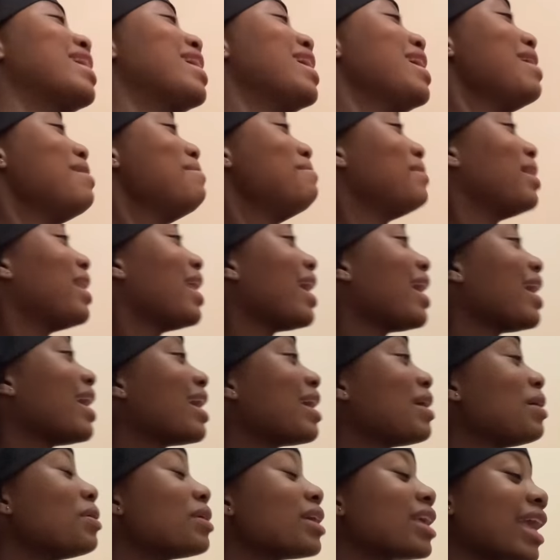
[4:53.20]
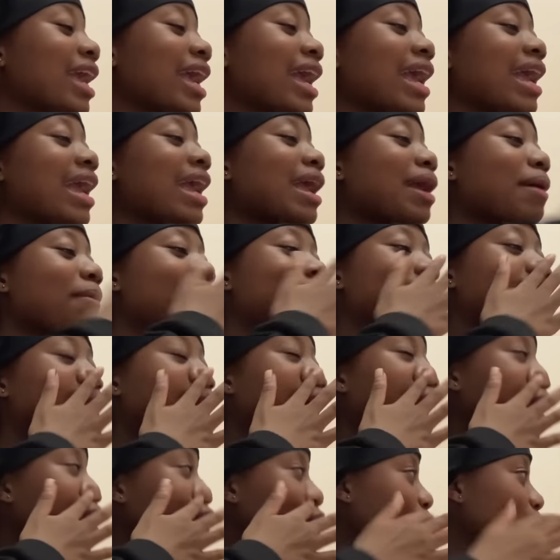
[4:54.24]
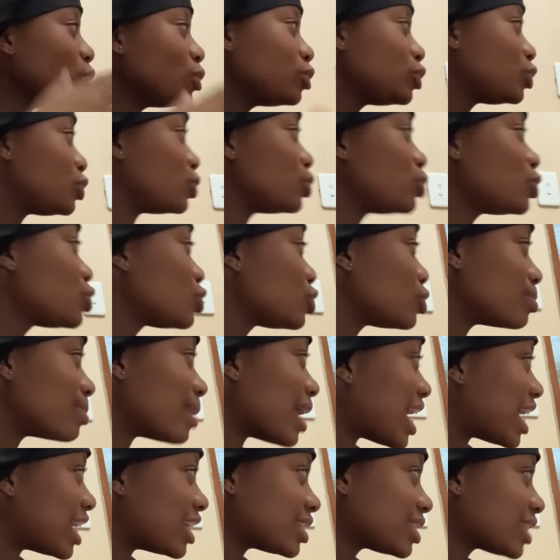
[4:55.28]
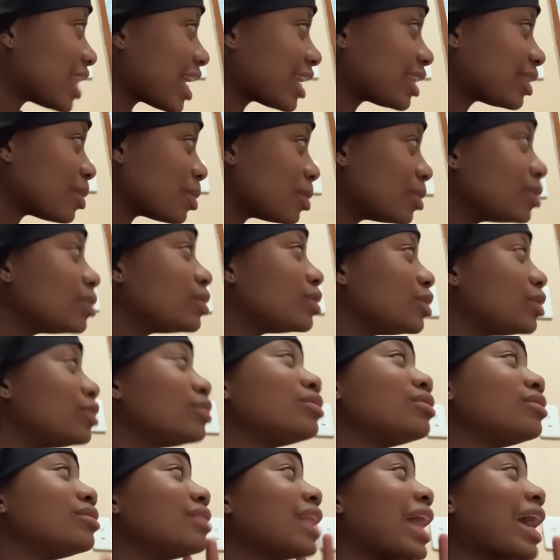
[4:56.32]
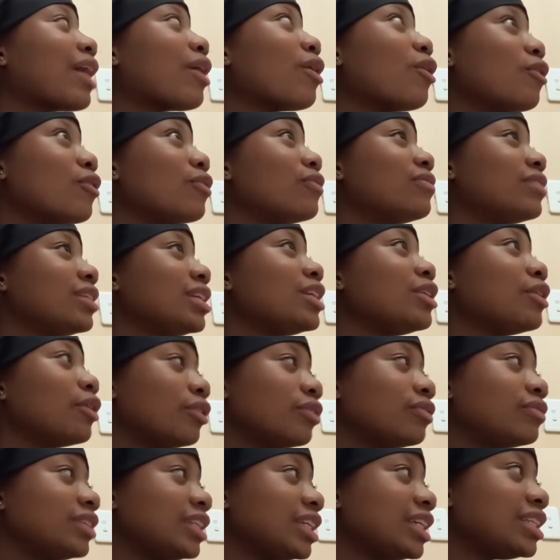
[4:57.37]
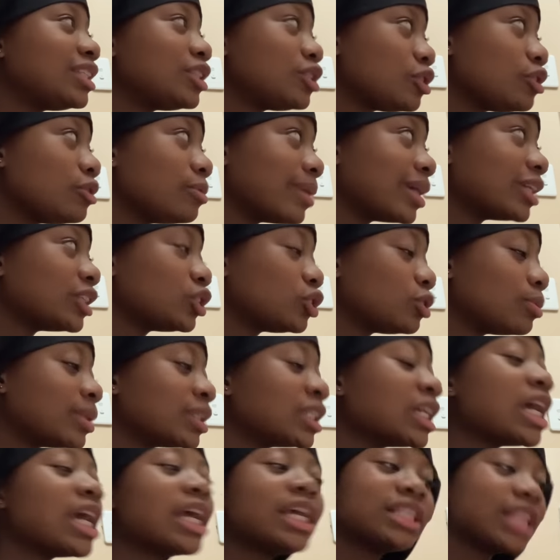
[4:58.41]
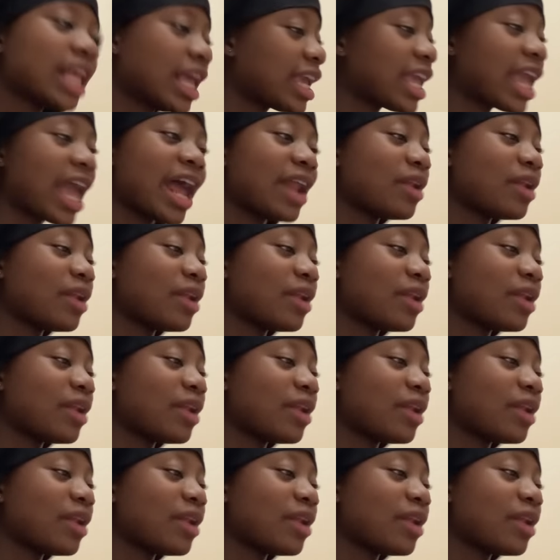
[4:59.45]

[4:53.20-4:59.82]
I'm like, okay, but like don't do too much. Like don't do like overly, overly too much, too much. Like yeah,